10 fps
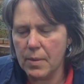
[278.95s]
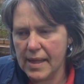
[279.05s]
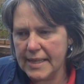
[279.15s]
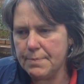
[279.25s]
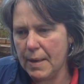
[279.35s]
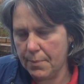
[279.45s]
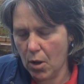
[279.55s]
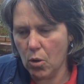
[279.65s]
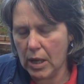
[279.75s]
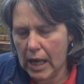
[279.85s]
But these people
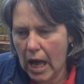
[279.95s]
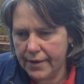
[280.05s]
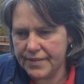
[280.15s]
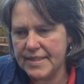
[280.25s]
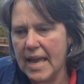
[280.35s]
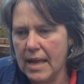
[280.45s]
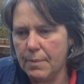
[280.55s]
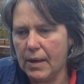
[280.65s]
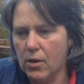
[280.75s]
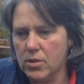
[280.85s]
only kind of say it
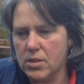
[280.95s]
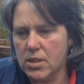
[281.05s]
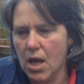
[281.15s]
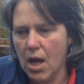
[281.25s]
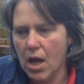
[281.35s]
because